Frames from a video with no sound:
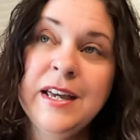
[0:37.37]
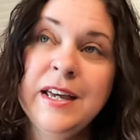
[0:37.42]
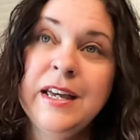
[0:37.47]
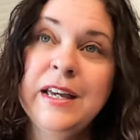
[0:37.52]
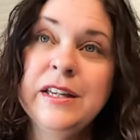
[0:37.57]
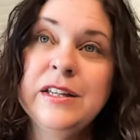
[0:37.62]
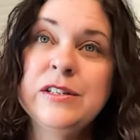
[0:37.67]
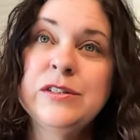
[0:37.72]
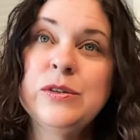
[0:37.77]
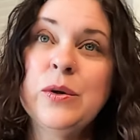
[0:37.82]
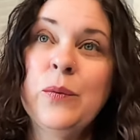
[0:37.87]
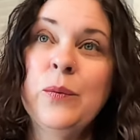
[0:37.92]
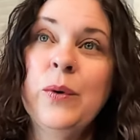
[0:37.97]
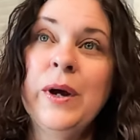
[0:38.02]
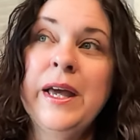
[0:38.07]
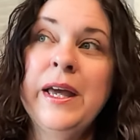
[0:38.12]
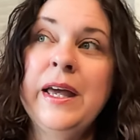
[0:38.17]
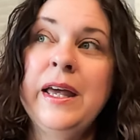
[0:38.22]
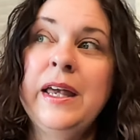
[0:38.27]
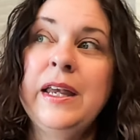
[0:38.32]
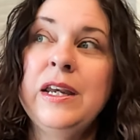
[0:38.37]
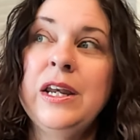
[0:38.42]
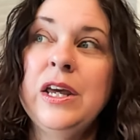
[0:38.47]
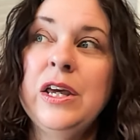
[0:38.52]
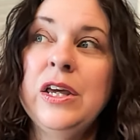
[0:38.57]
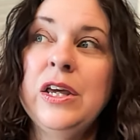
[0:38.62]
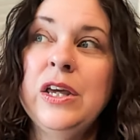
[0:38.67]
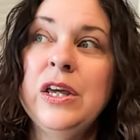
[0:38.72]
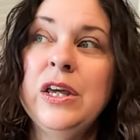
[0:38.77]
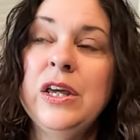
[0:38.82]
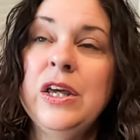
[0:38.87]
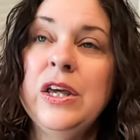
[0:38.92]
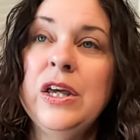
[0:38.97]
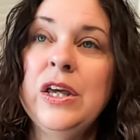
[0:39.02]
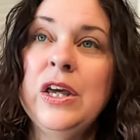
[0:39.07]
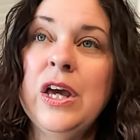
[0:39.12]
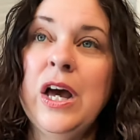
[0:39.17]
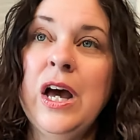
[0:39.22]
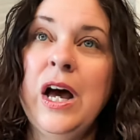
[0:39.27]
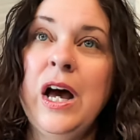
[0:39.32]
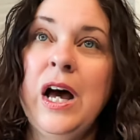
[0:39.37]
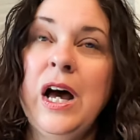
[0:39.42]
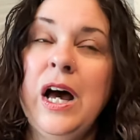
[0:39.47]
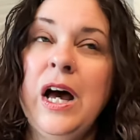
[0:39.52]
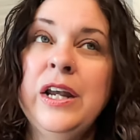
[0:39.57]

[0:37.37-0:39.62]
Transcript: is when uh,